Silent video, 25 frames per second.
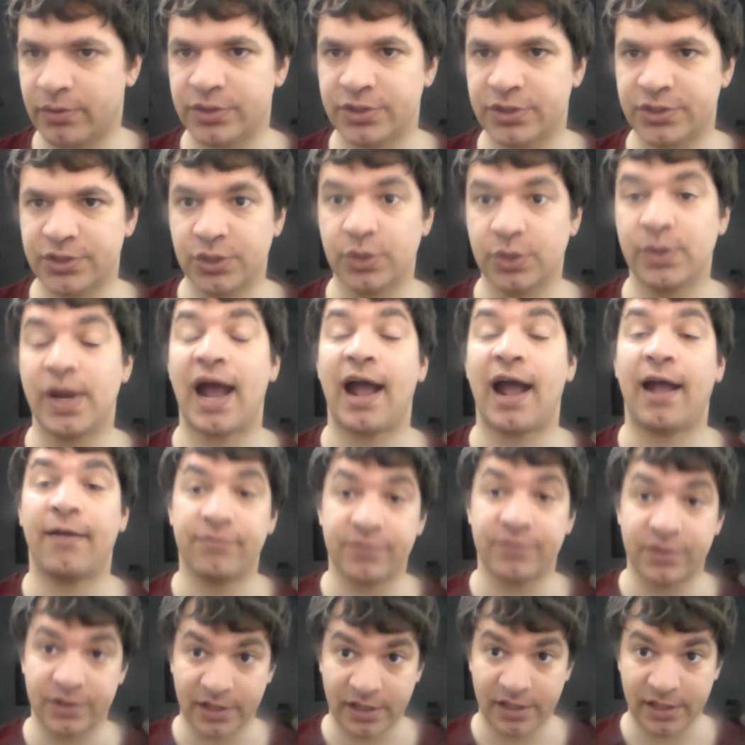do
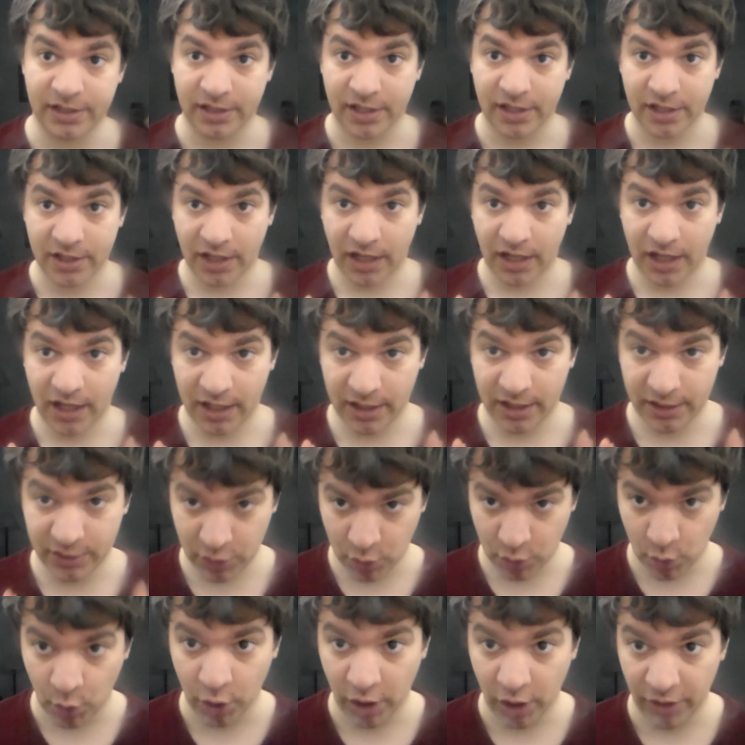and the
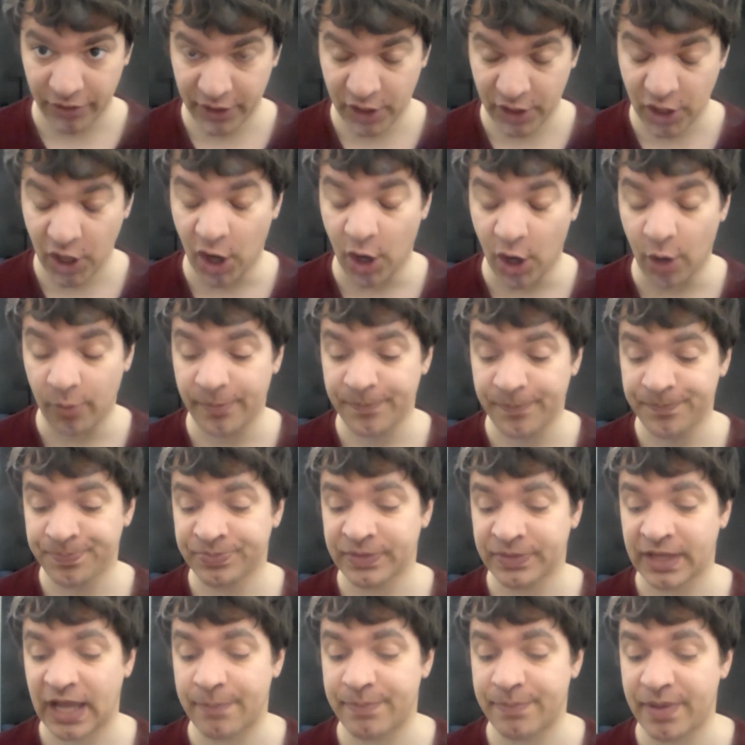corn on the cob.
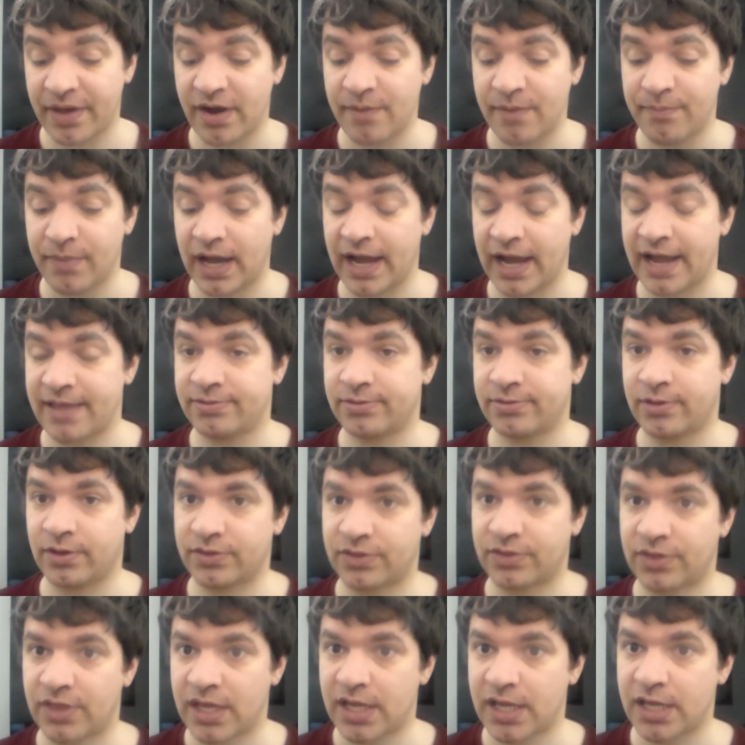And bear in mind
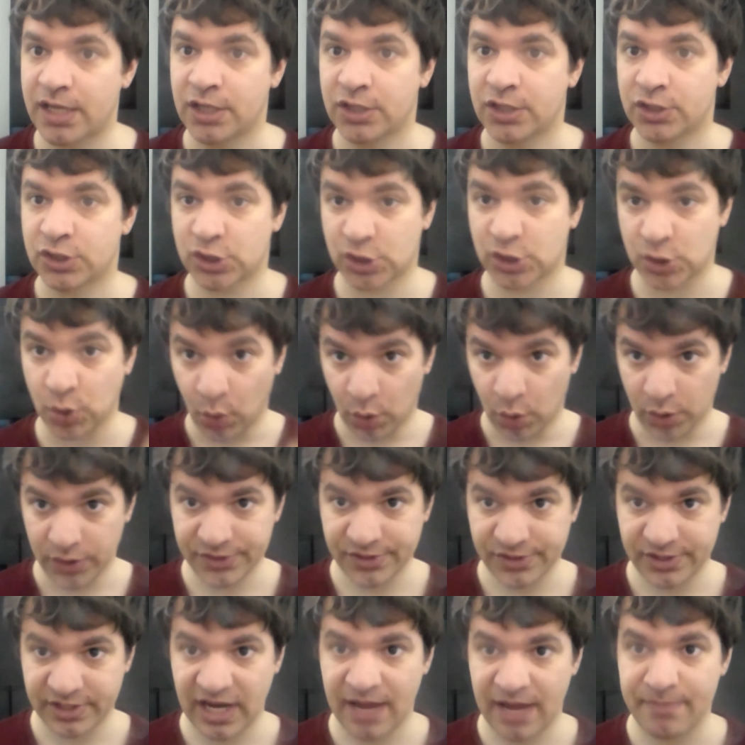that the
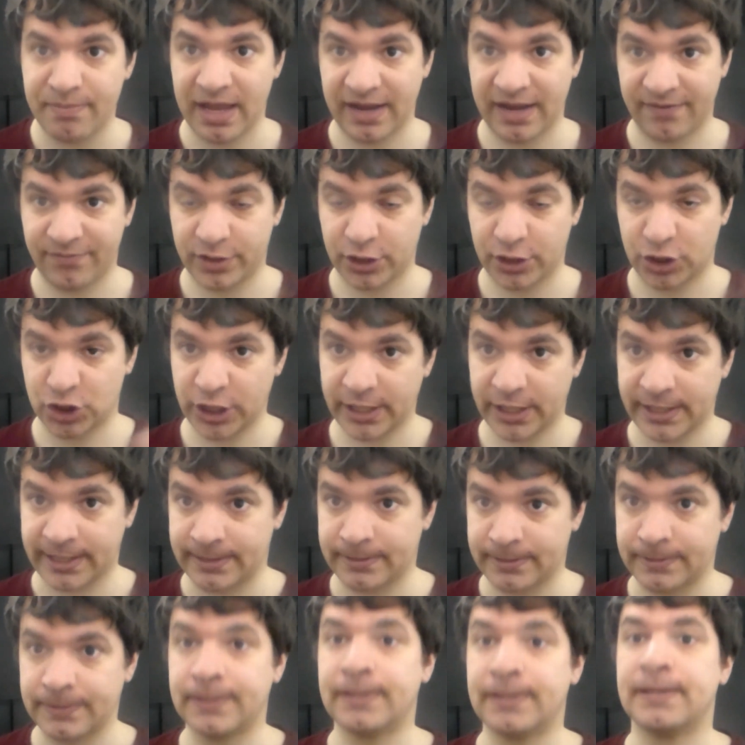sauce that I make for the
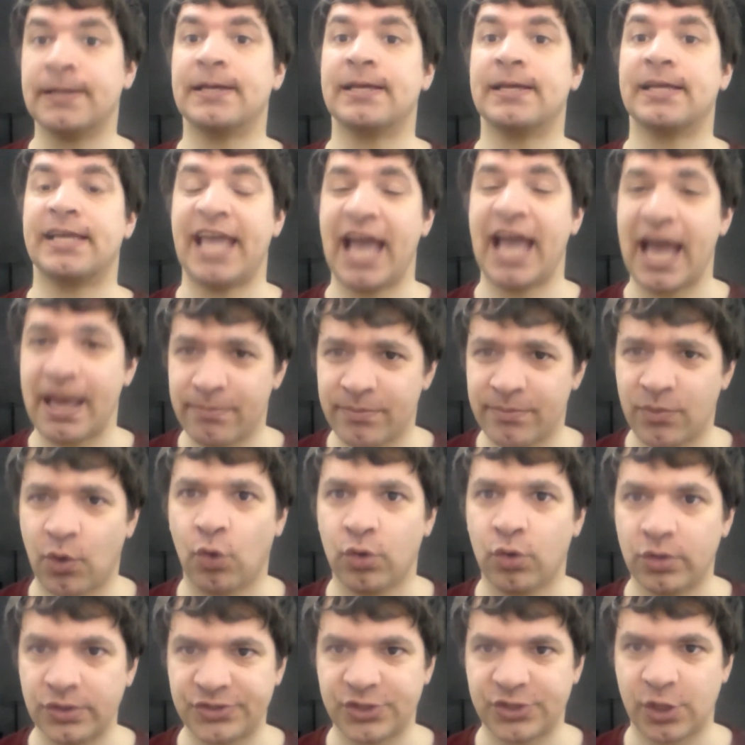chicken can
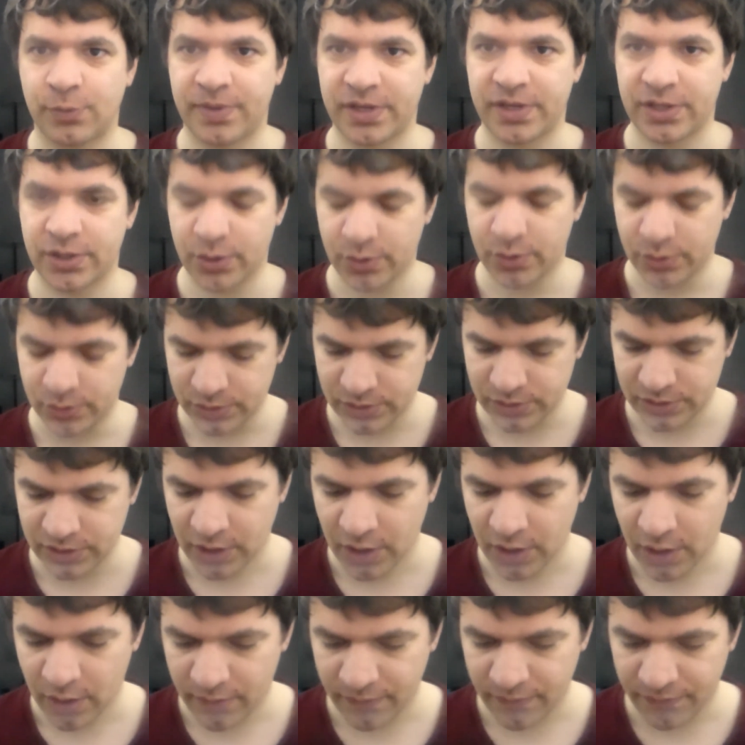also be used
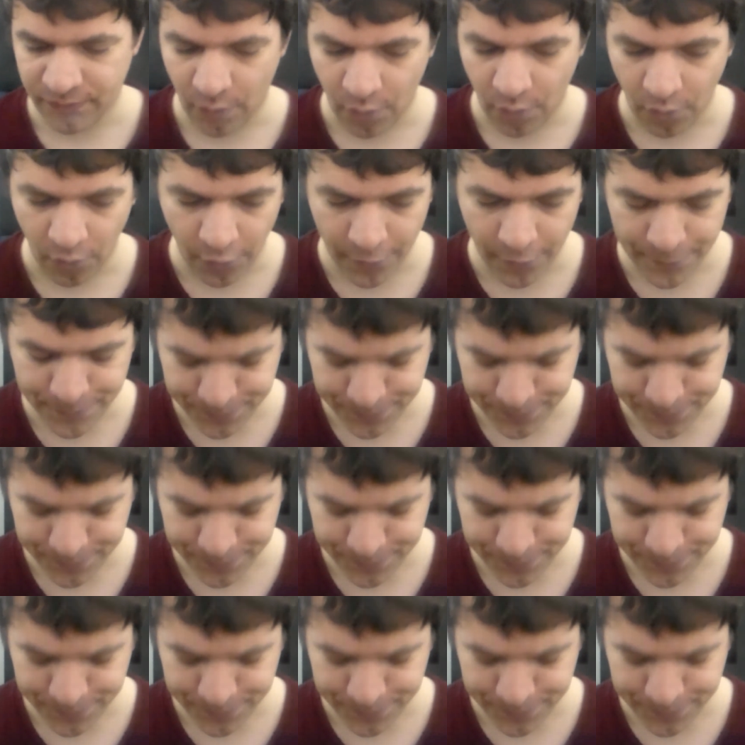for